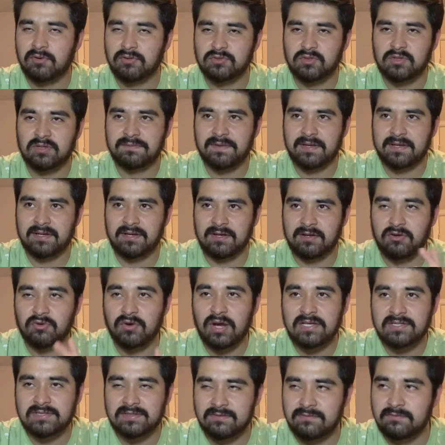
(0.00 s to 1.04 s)
sort of like
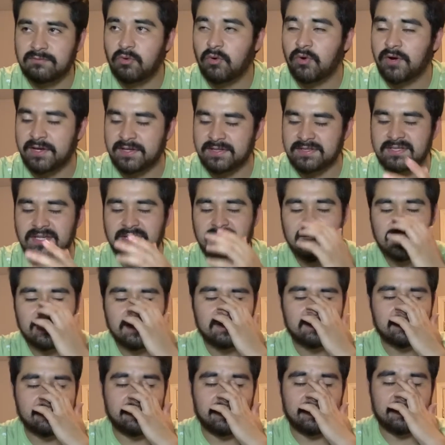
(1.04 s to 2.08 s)
aggressive voice
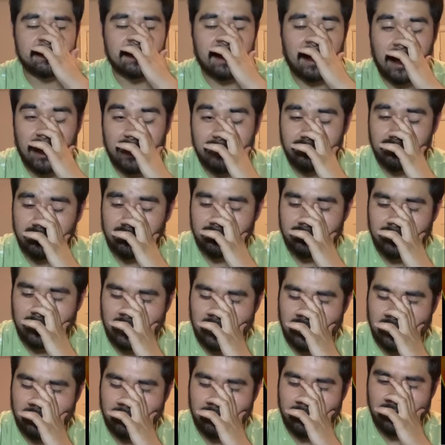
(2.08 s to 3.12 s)
to this
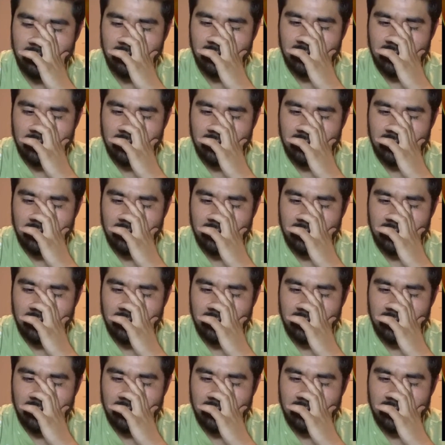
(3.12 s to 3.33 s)
album.